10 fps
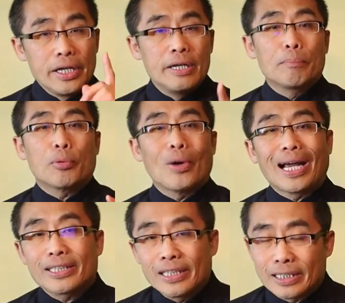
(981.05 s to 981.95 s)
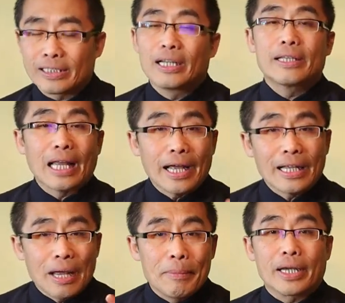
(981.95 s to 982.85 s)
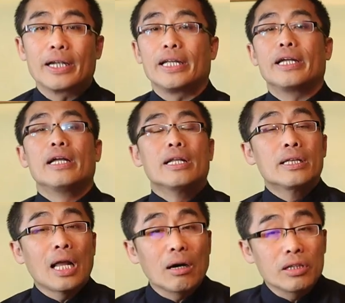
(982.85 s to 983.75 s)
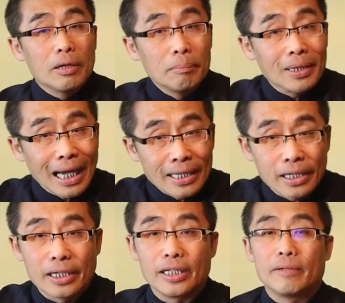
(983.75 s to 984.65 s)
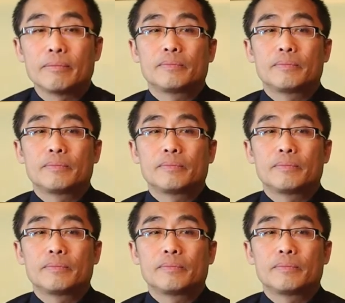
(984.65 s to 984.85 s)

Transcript: in practice dynamically, not mechanically.